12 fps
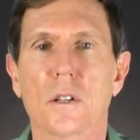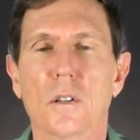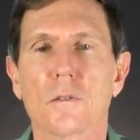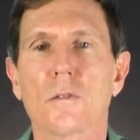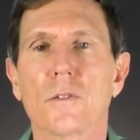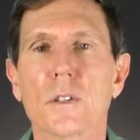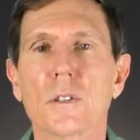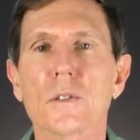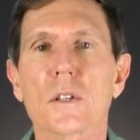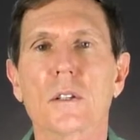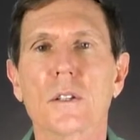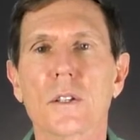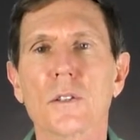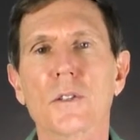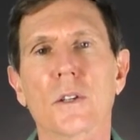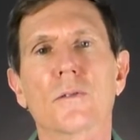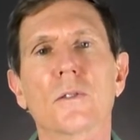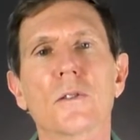reveals little
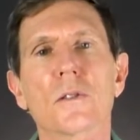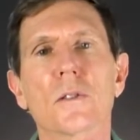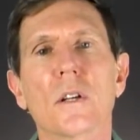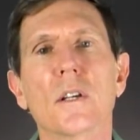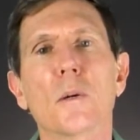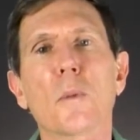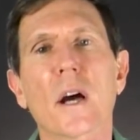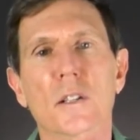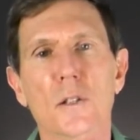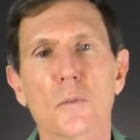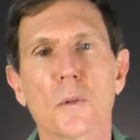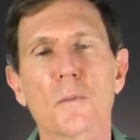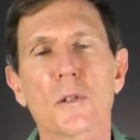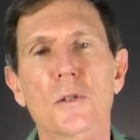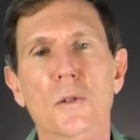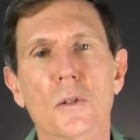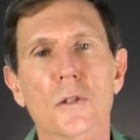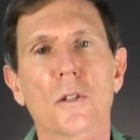difference in the maximum
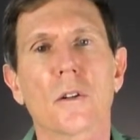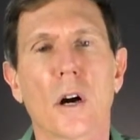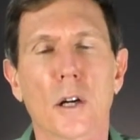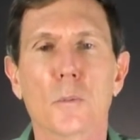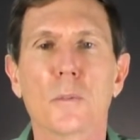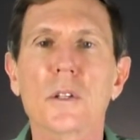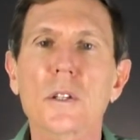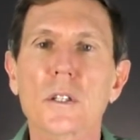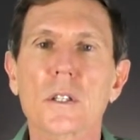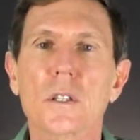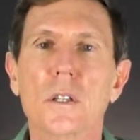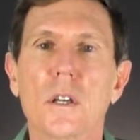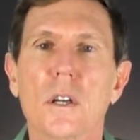distortion audibility